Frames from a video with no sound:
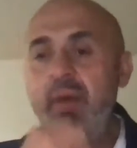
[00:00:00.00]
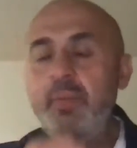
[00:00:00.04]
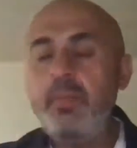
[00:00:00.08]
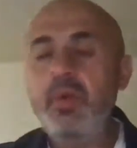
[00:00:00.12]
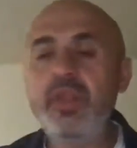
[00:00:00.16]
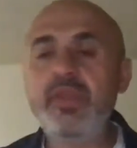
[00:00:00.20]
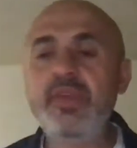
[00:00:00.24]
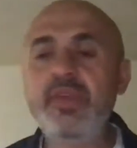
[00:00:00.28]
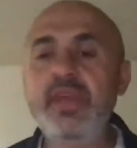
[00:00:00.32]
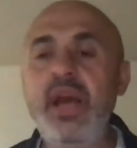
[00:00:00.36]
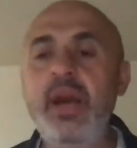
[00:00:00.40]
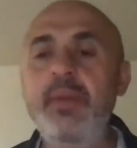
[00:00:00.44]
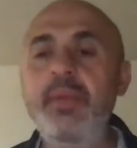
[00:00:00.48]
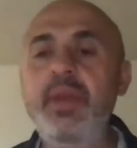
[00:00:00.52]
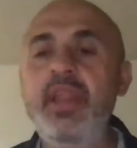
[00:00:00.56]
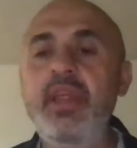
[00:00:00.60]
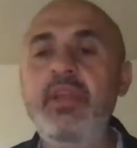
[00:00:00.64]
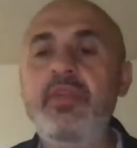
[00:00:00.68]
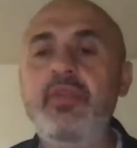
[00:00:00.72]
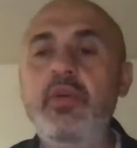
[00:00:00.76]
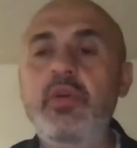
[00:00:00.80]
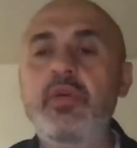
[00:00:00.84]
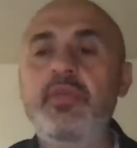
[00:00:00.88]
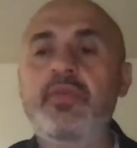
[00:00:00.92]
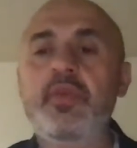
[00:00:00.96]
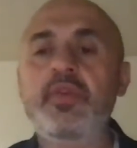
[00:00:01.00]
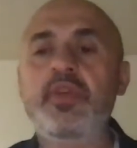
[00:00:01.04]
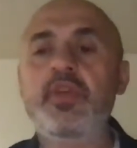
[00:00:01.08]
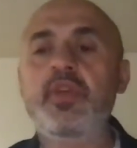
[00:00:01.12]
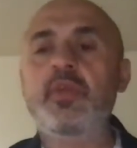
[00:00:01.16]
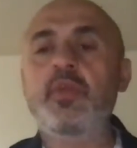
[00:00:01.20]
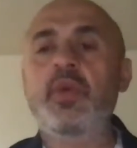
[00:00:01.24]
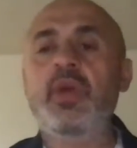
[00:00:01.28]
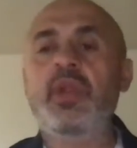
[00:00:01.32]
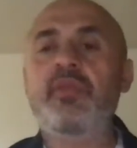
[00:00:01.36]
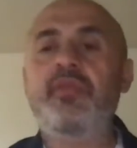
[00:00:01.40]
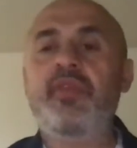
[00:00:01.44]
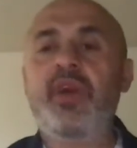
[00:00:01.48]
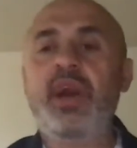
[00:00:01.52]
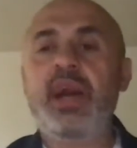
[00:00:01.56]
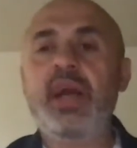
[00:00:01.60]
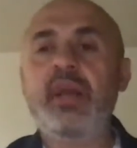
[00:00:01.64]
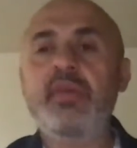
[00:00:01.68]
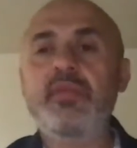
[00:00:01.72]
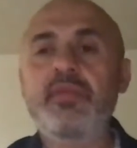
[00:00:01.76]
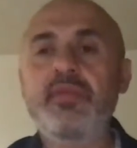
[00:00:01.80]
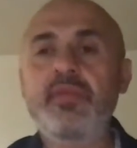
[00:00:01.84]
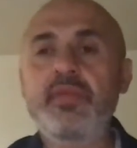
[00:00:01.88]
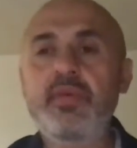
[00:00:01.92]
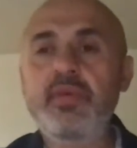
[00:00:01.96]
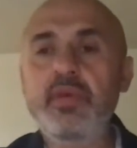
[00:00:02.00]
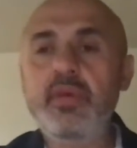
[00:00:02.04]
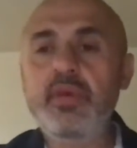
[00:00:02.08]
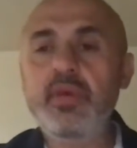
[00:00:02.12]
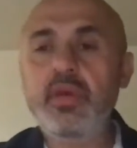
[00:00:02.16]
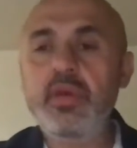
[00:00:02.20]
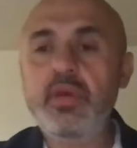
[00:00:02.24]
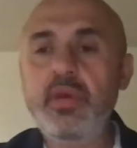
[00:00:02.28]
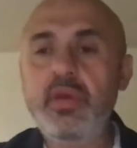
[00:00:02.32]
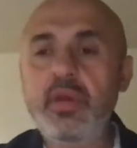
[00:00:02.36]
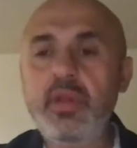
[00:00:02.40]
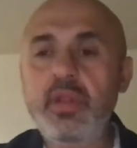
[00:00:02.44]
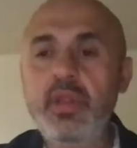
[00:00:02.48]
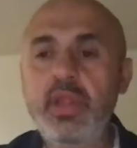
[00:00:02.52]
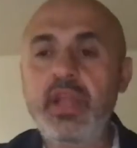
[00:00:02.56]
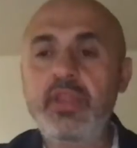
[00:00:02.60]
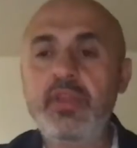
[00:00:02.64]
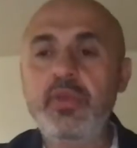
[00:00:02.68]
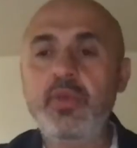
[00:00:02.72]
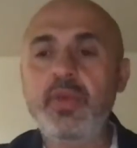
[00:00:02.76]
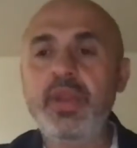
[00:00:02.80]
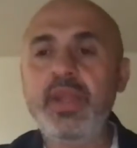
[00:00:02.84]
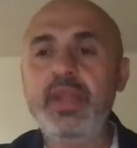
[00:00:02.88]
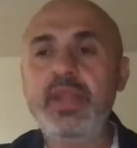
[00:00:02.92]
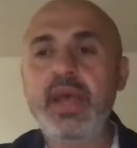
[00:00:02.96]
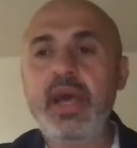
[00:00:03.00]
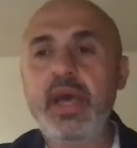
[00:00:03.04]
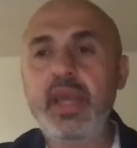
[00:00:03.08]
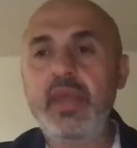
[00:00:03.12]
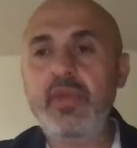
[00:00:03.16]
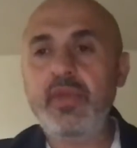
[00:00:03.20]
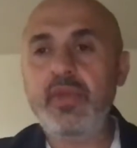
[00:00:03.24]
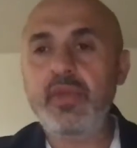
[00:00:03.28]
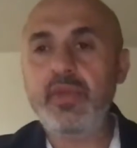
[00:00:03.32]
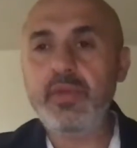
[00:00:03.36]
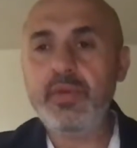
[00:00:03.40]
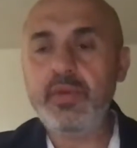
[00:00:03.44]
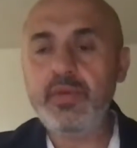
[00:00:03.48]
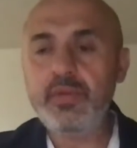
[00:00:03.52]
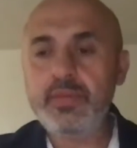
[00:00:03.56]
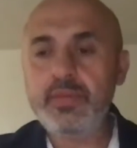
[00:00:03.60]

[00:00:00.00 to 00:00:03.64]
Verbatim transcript: But Psalm 82, verses 1 to 5. Let's read, guys.